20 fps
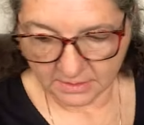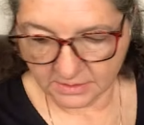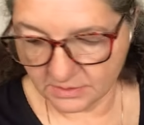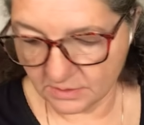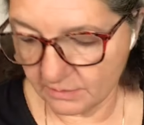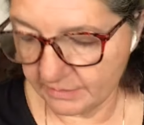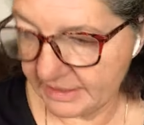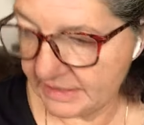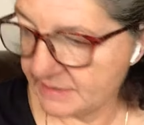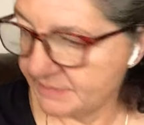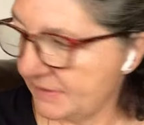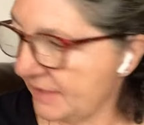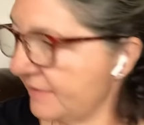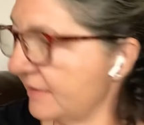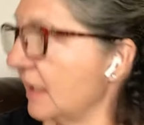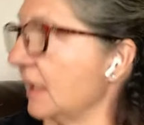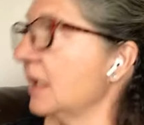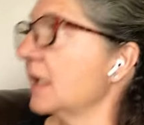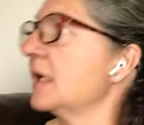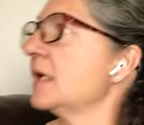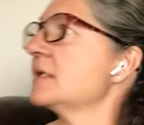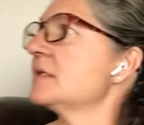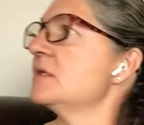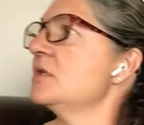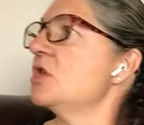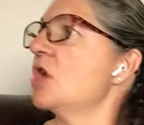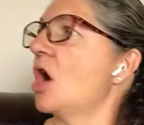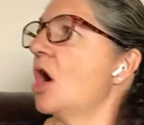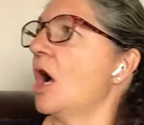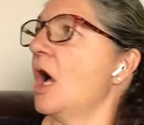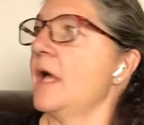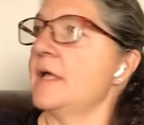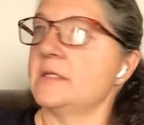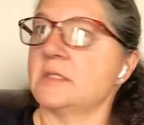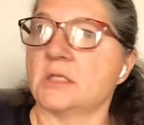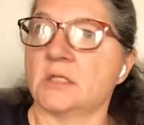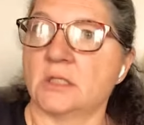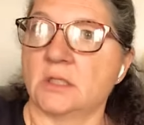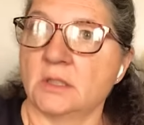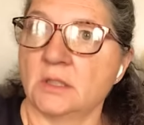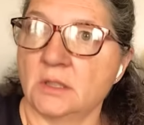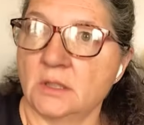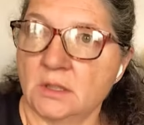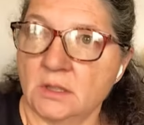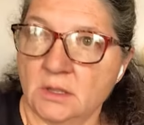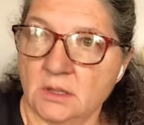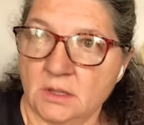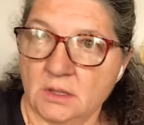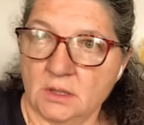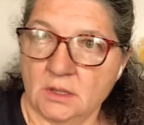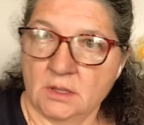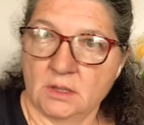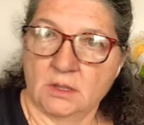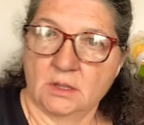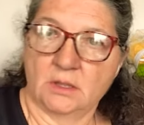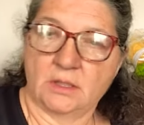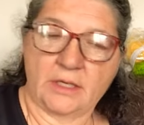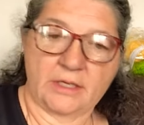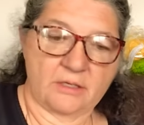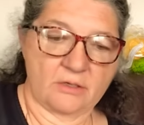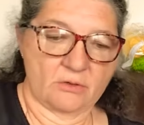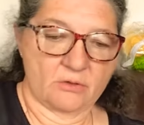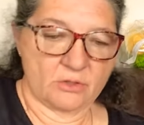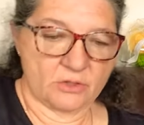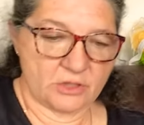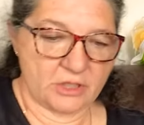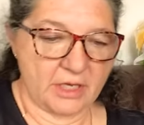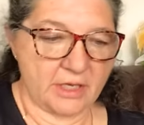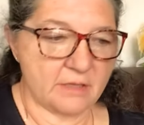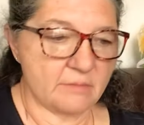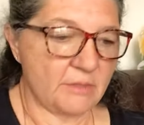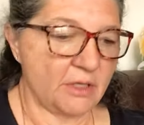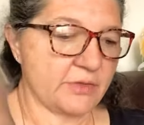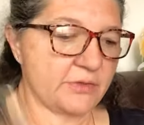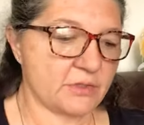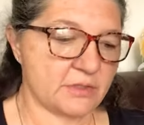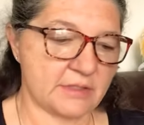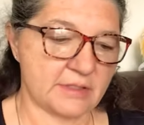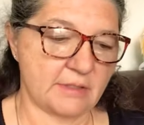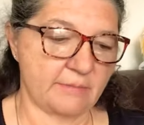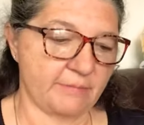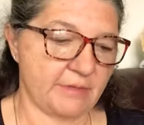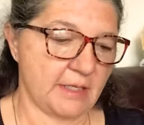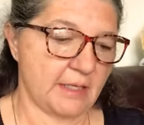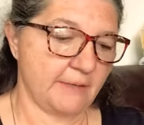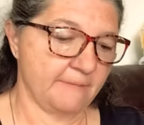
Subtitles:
so it makes me think it is not like a crochet of the month or something.